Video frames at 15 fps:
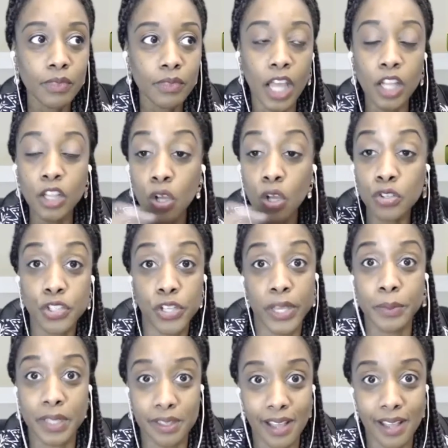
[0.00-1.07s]
a long-term
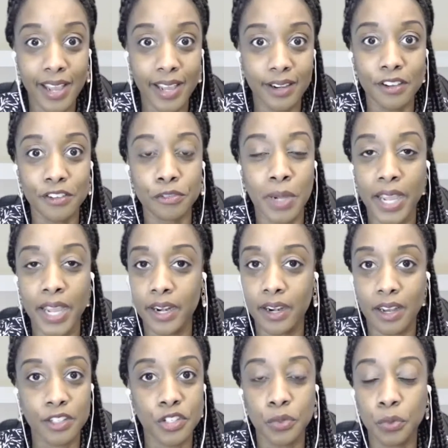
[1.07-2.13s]
client of mine, and I
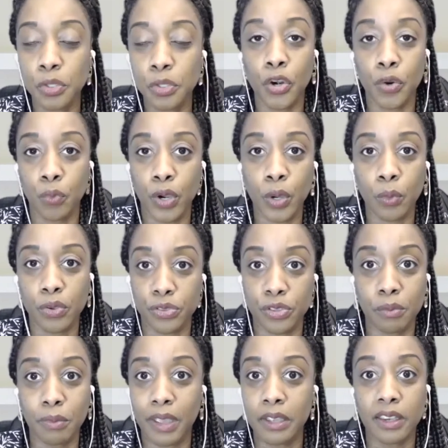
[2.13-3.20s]
do a lot of work with
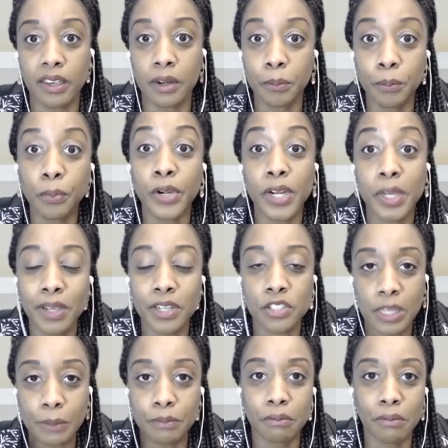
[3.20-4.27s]
them. You know, pretty much
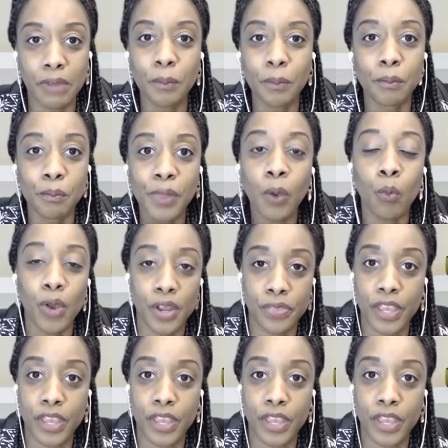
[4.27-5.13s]
I'm like one of their